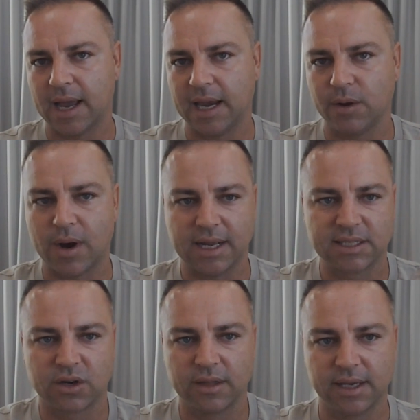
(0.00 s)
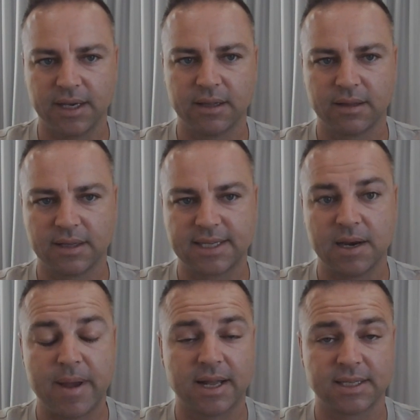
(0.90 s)
anyway inside the
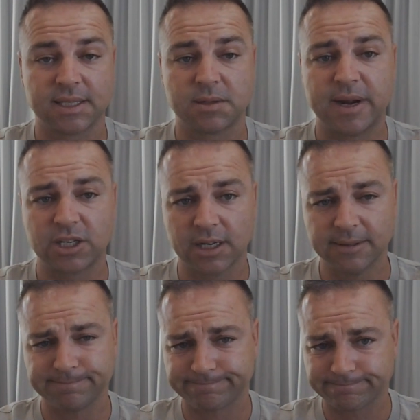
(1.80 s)
centre bounces especially.